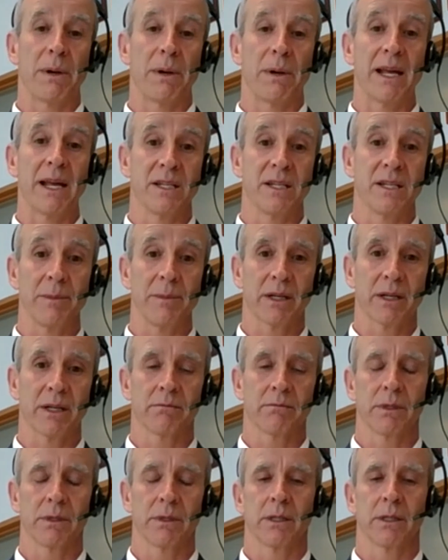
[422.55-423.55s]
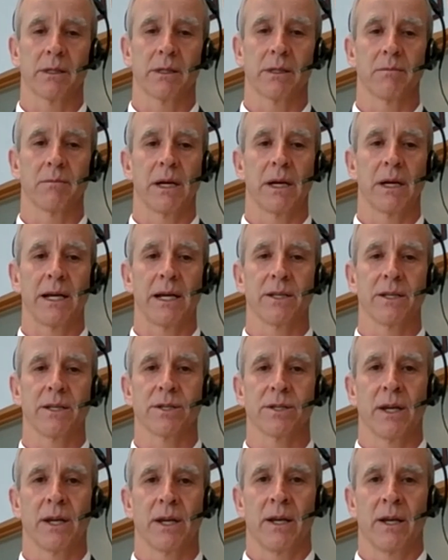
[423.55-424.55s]
pandemic
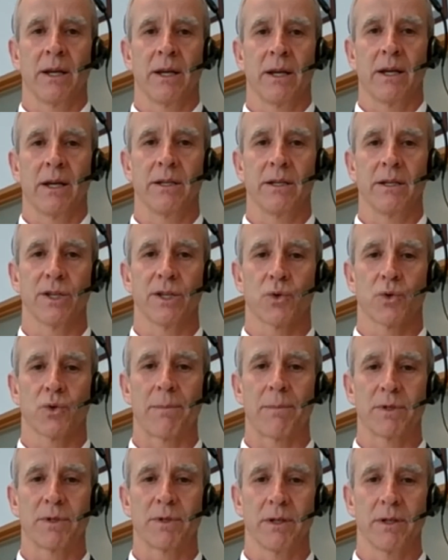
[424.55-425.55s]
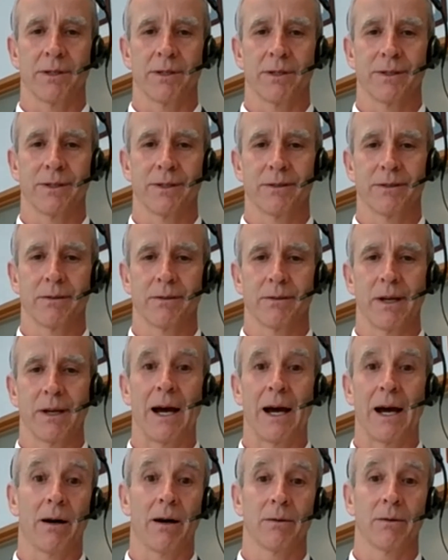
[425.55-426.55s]
has disrupted
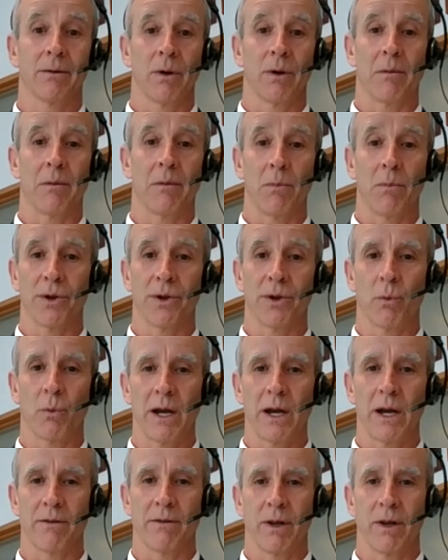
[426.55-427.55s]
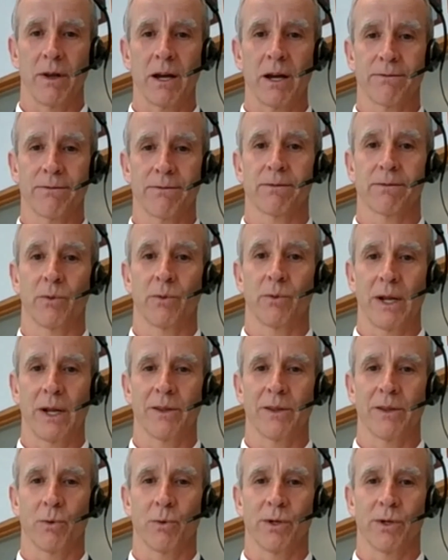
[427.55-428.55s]
our modern way of life
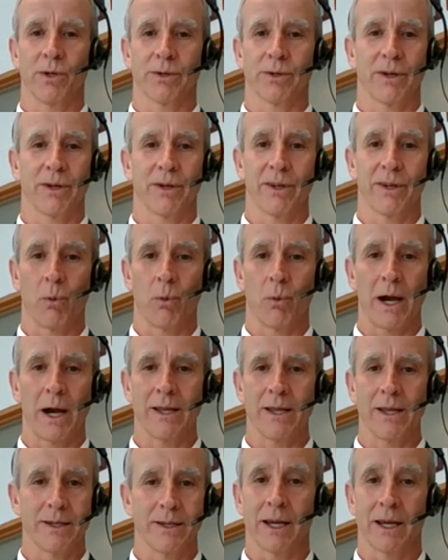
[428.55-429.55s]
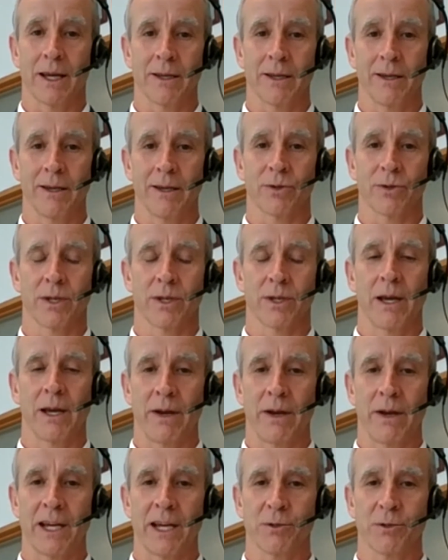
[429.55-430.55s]
around the world in a way that nothing else
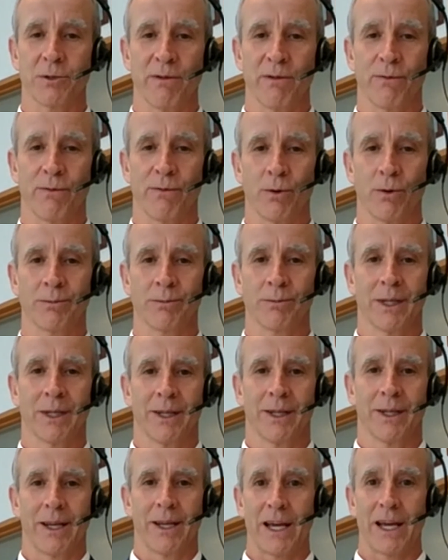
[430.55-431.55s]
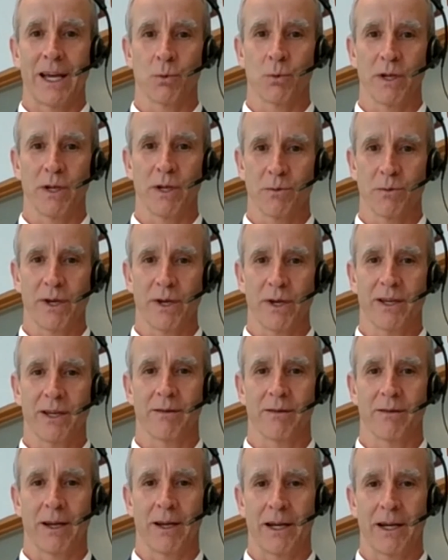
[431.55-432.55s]
ever has before. As we
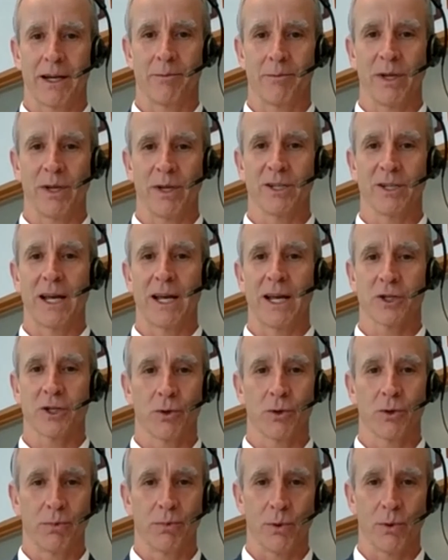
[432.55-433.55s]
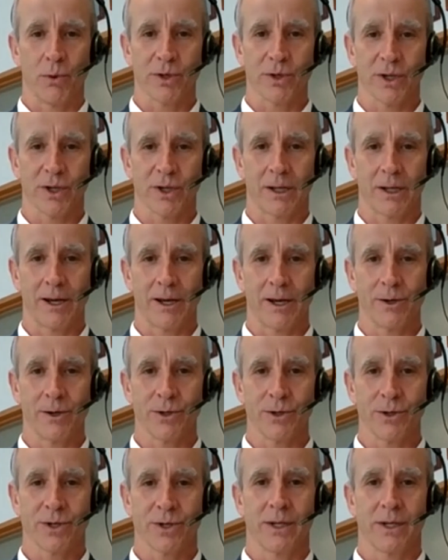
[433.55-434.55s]
speak, international borders are
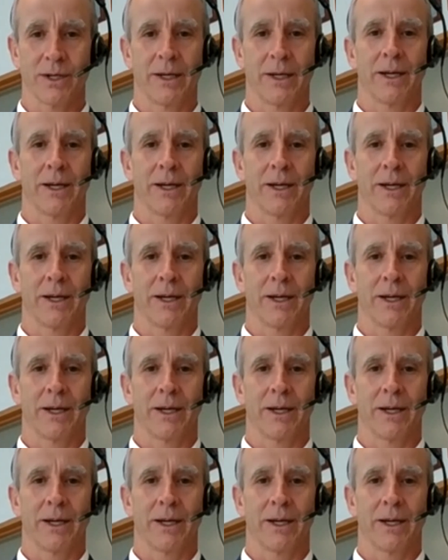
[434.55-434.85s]
closed.